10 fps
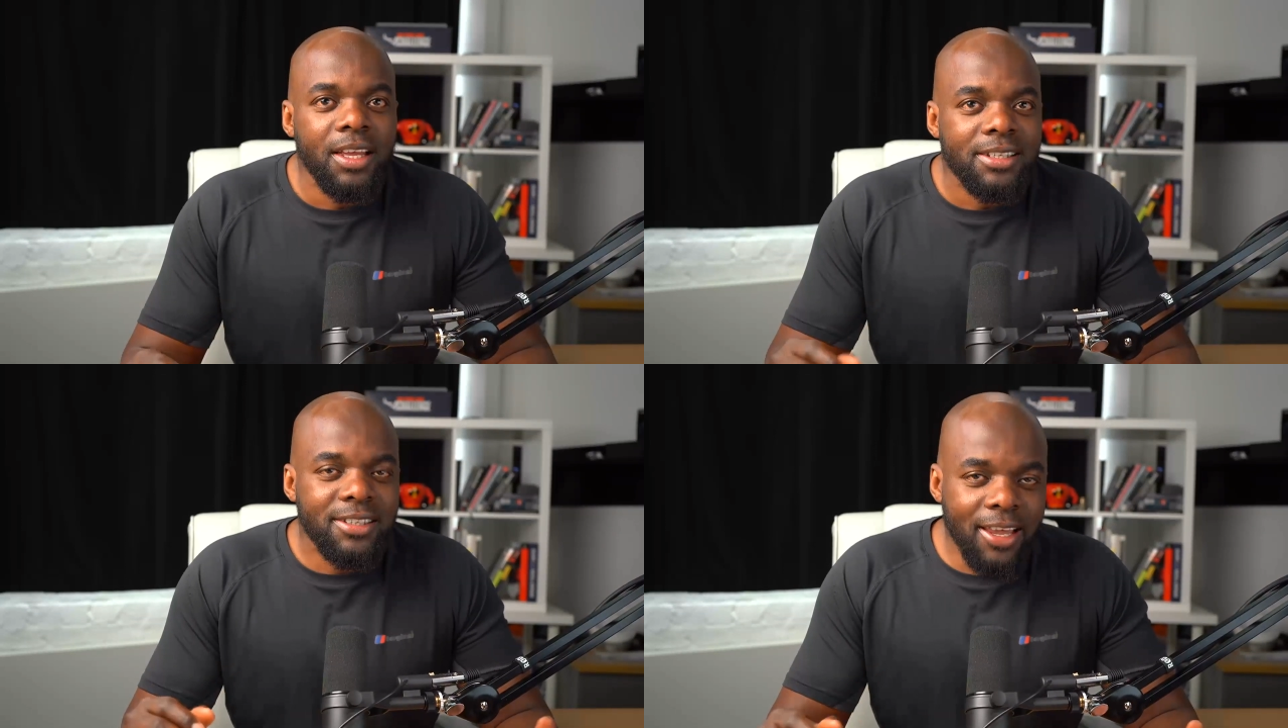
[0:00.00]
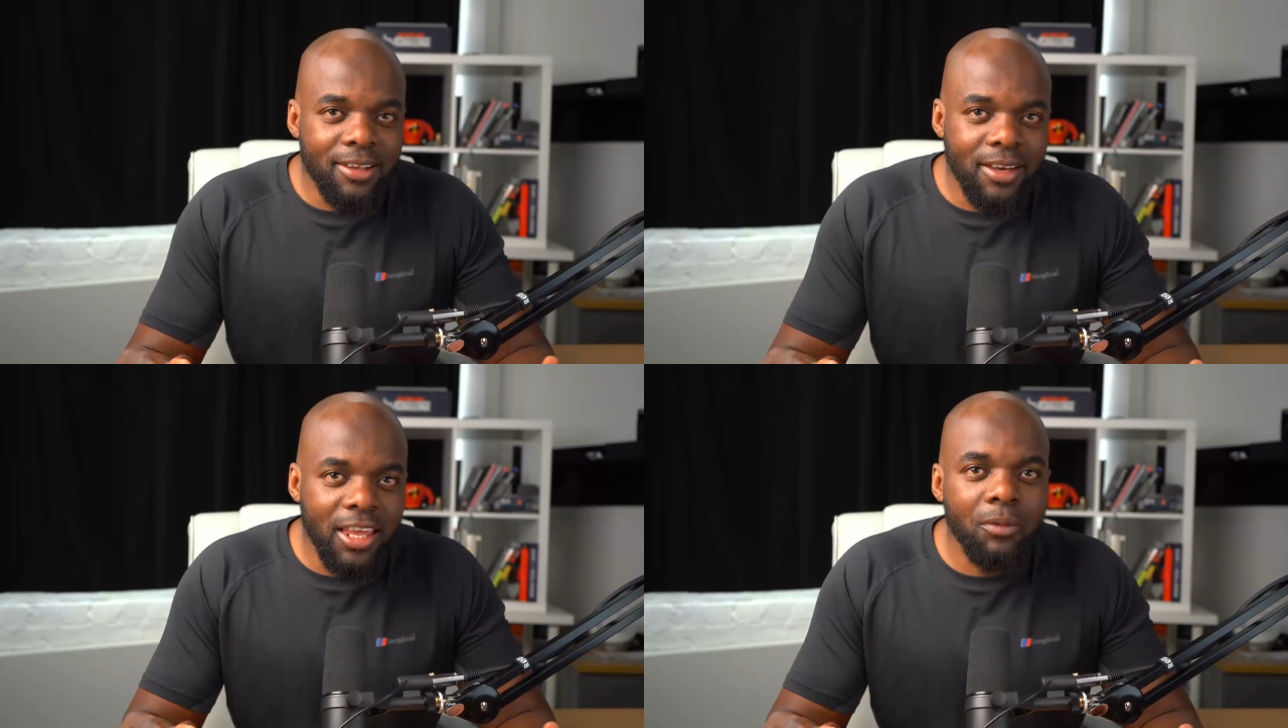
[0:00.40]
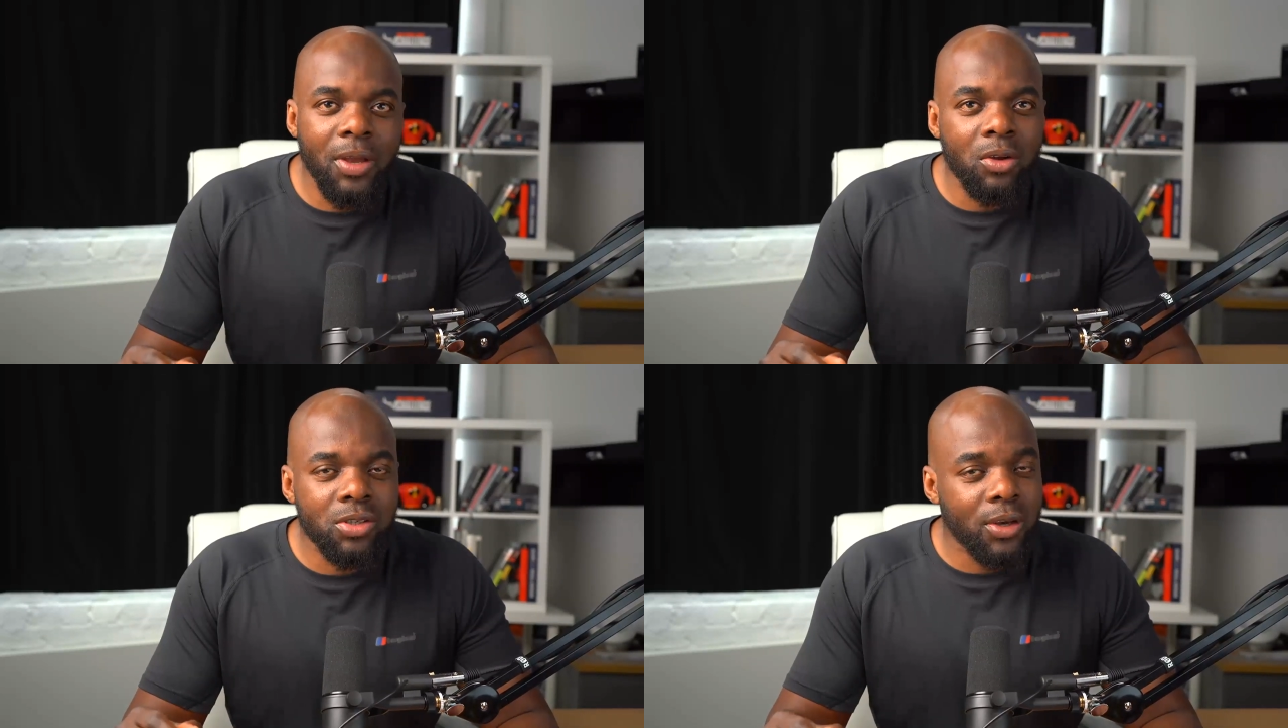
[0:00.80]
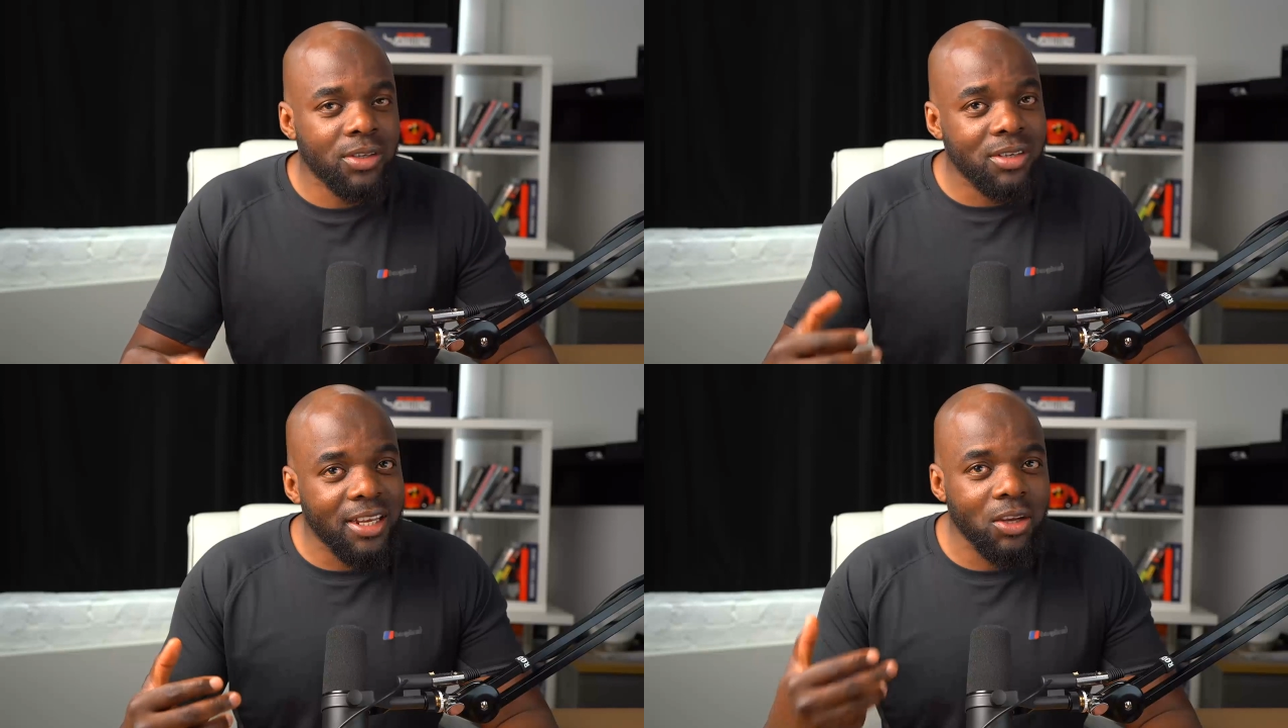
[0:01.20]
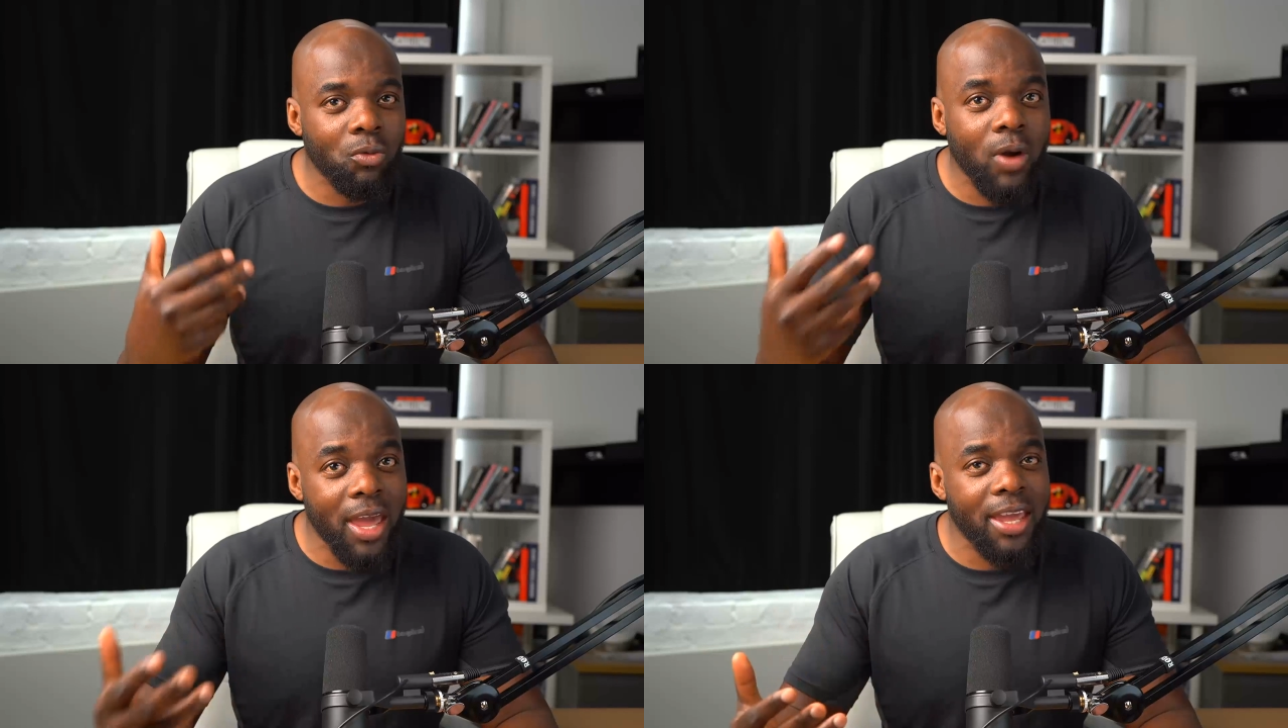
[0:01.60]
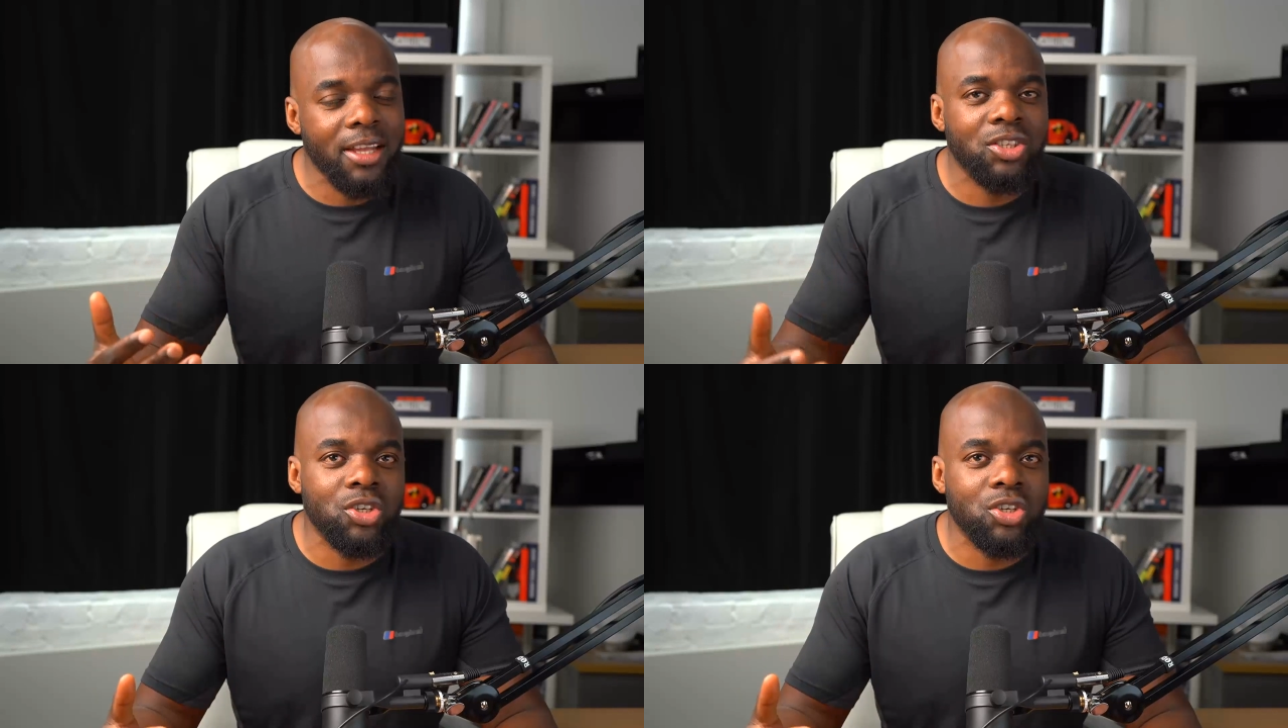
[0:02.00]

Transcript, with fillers: Secondly, we're also going to need a way